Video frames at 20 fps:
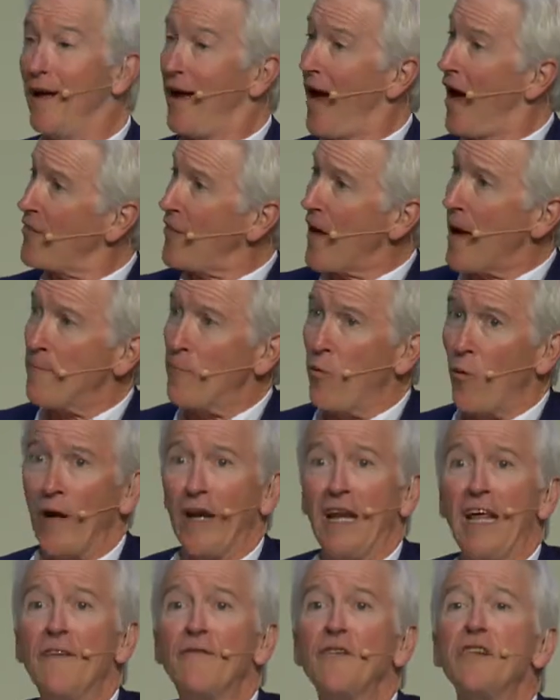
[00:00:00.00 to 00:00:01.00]
At that
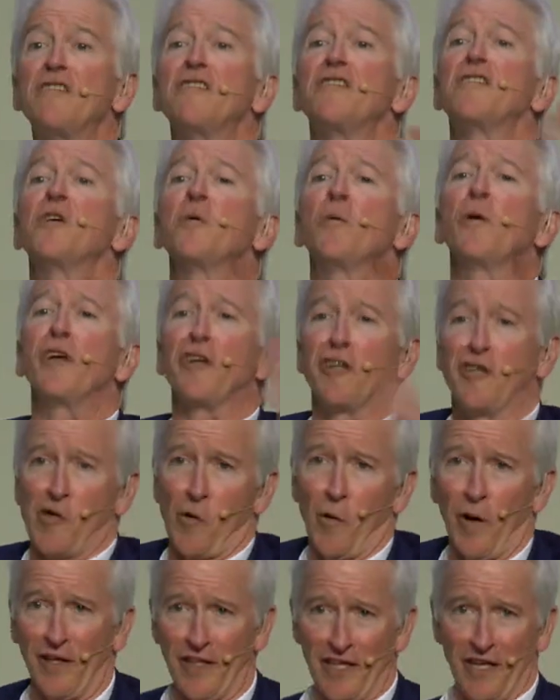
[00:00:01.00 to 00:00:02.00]
point, even Syria
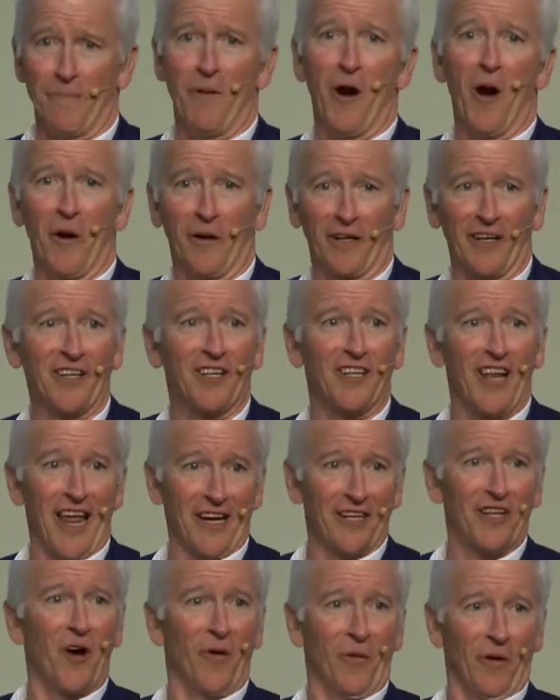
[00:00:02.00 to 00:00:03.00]
joined the
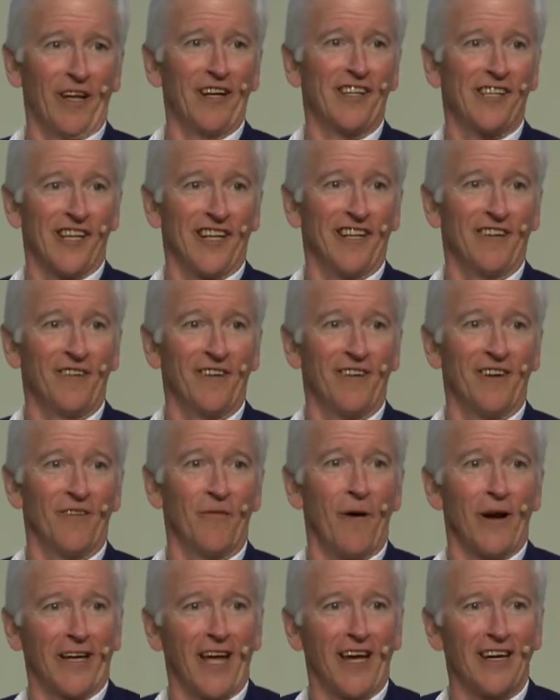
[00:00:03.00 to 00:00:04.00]
American-led coalition,
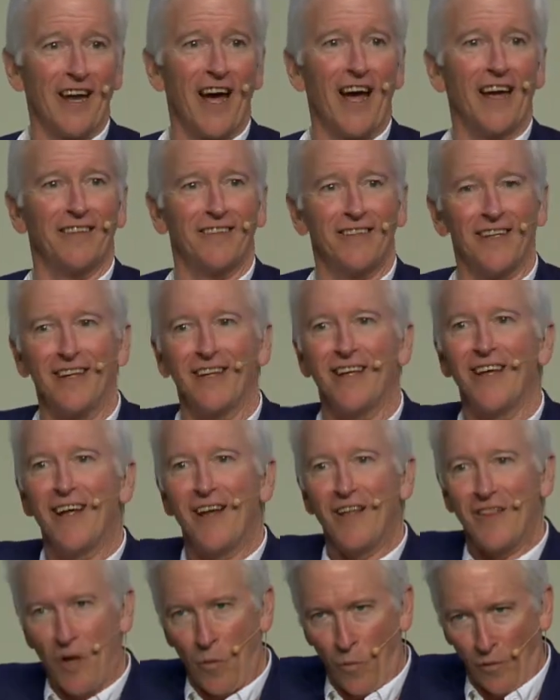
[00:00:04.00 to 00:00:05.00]
recognizing
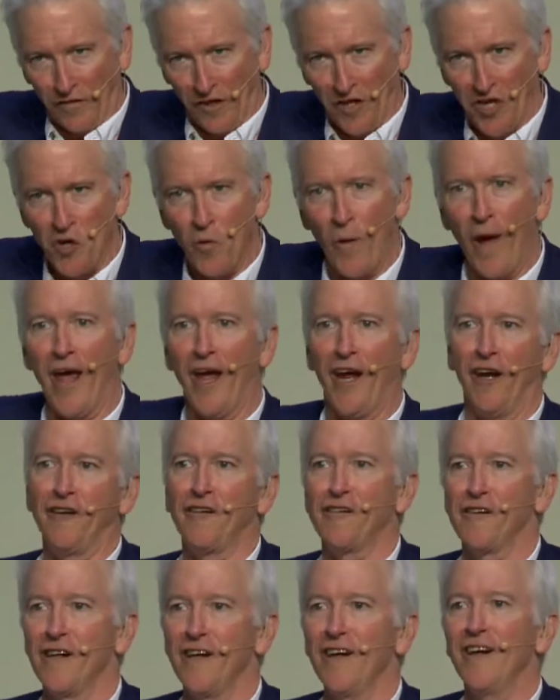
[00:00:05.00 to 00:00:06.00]
there was a new
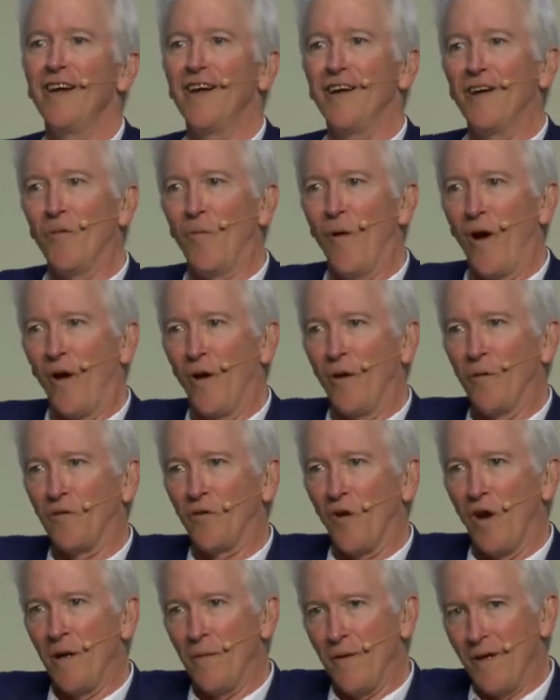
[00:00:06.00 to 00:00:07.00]
age where it was
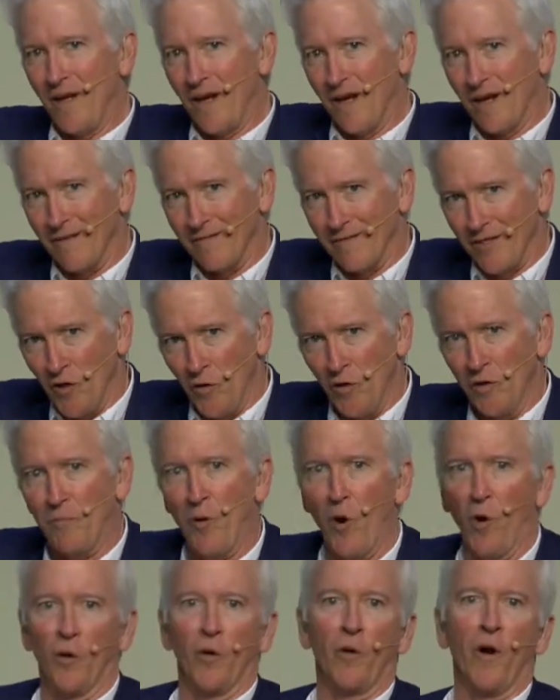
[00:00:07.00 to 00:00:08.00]
going to be
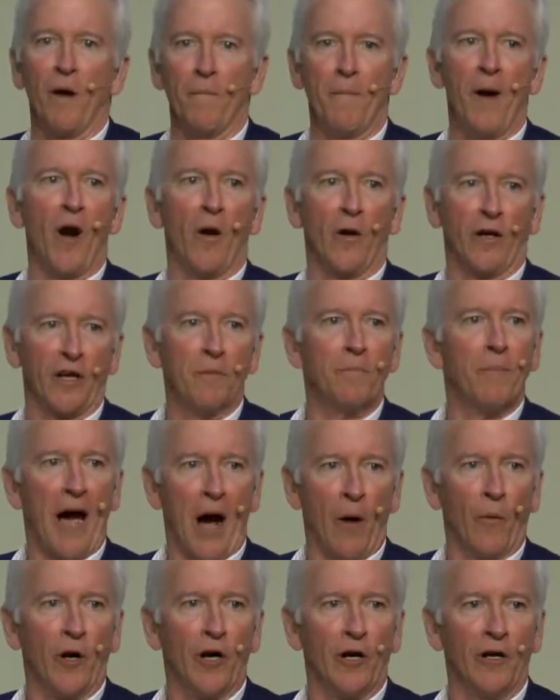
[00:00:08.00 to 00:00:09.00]
unipolar American
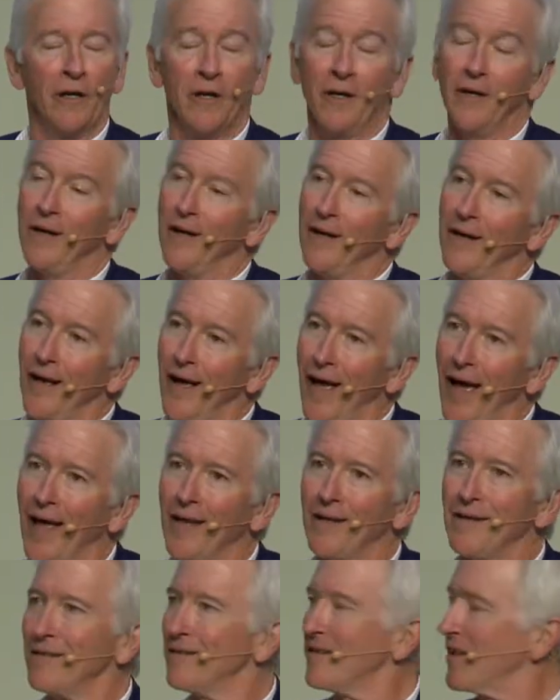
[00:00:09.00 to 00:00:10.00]
power
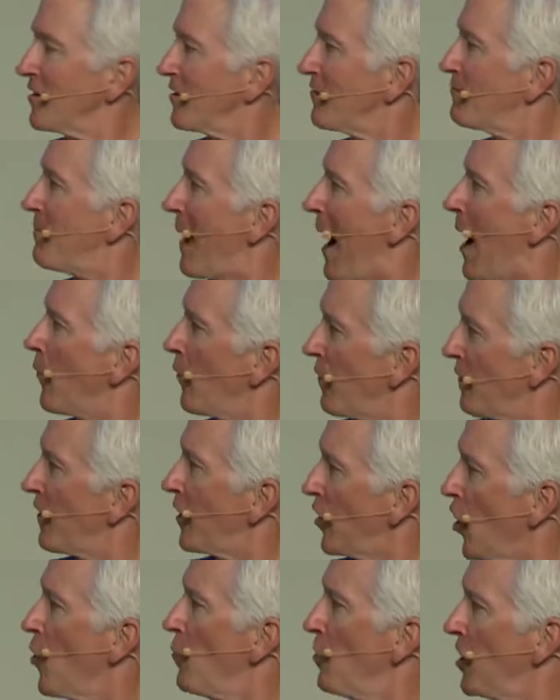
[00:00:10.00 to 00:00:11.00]
and the power of the
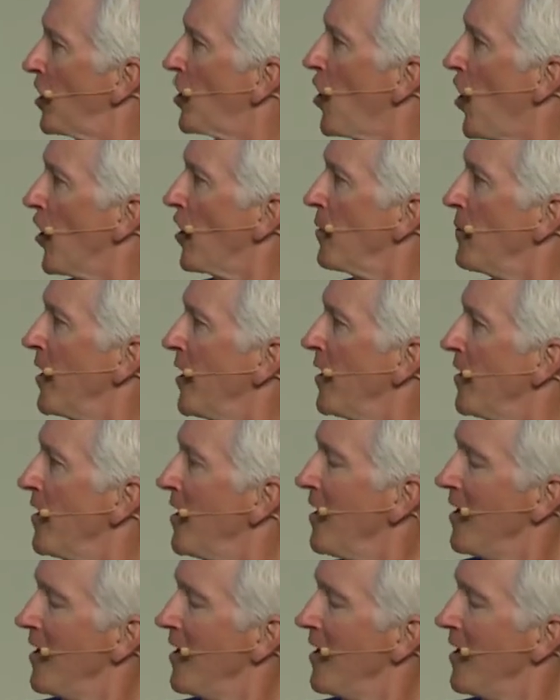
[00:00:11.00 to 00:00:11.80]
global economy.